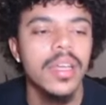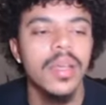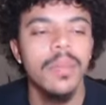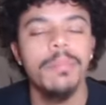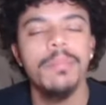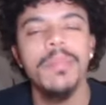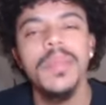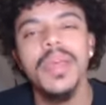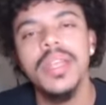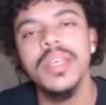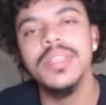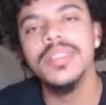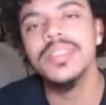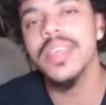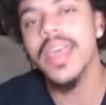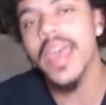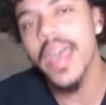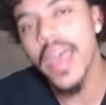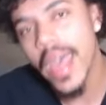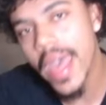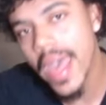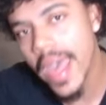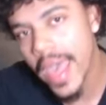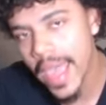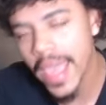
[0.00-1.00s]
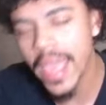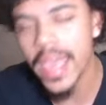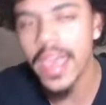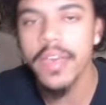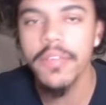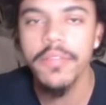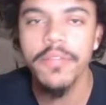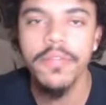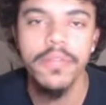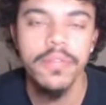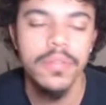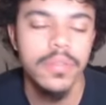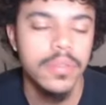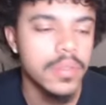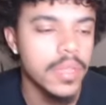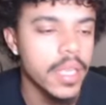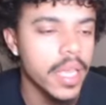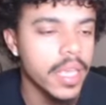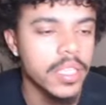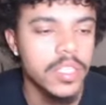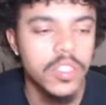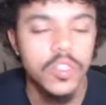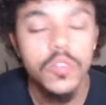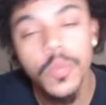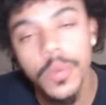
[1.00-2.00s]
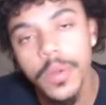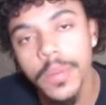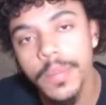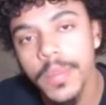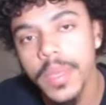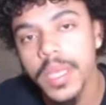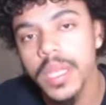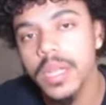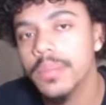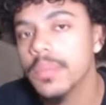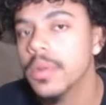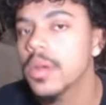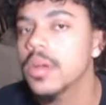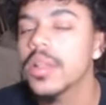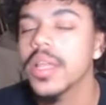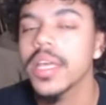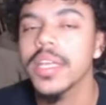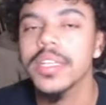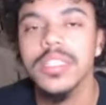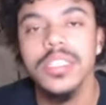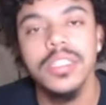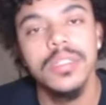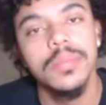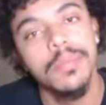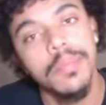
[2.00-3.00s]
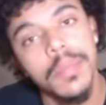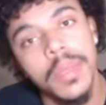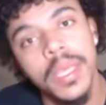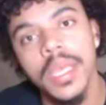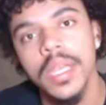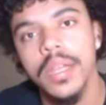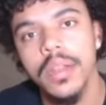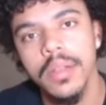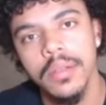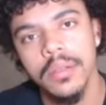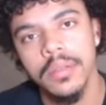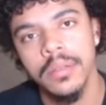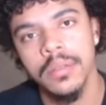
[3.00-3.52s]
Mid is AF, like super mid, bro. Like just mid.